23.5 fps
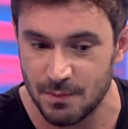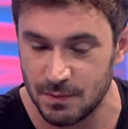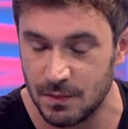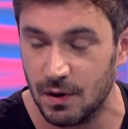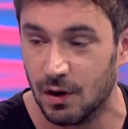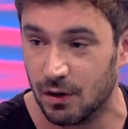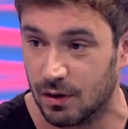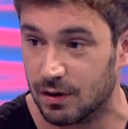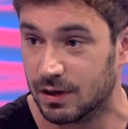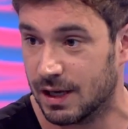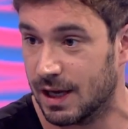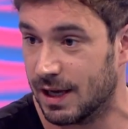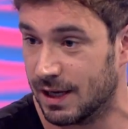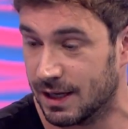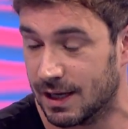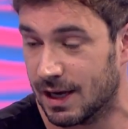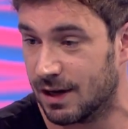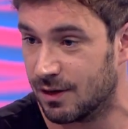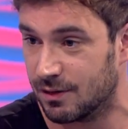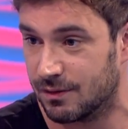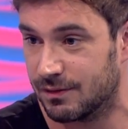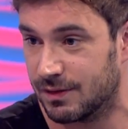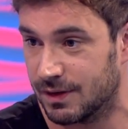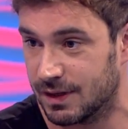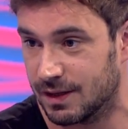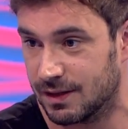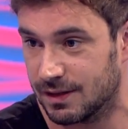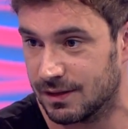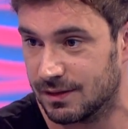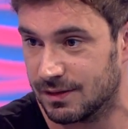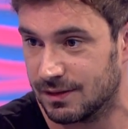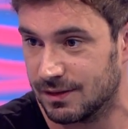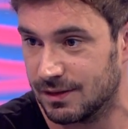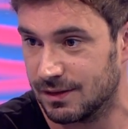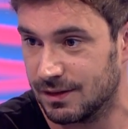I'm not getting out of
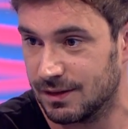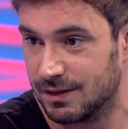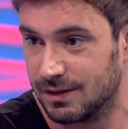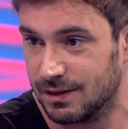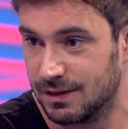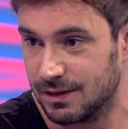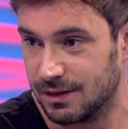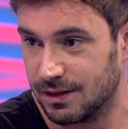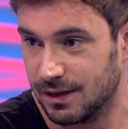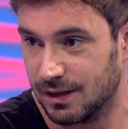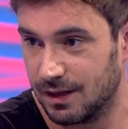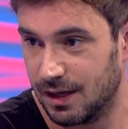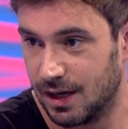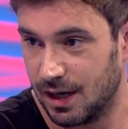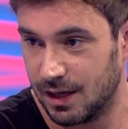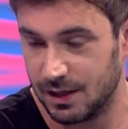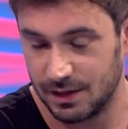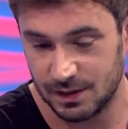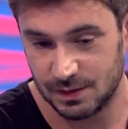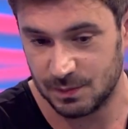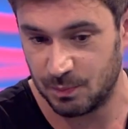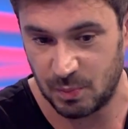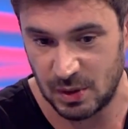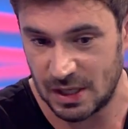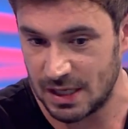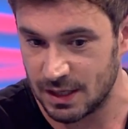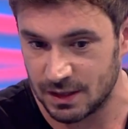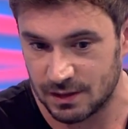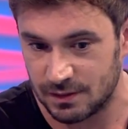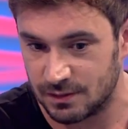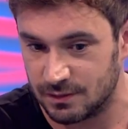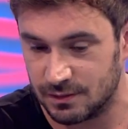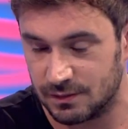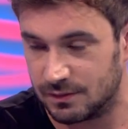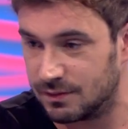here. Yeah. It's
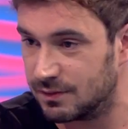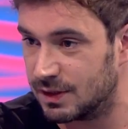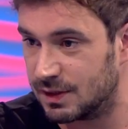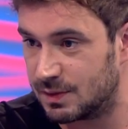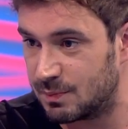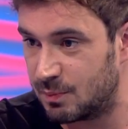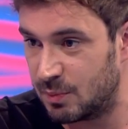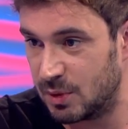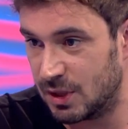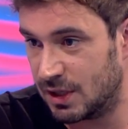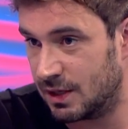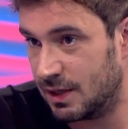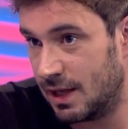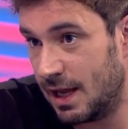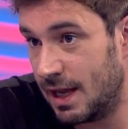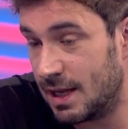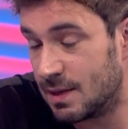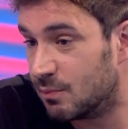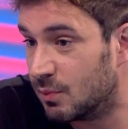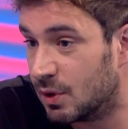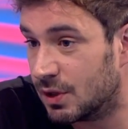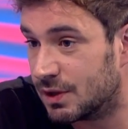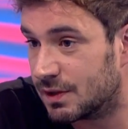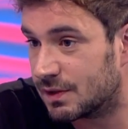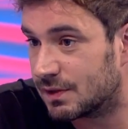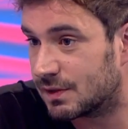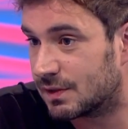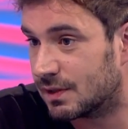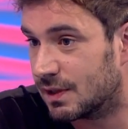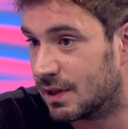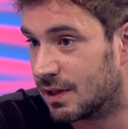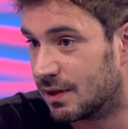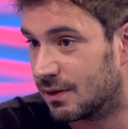been it's been eight months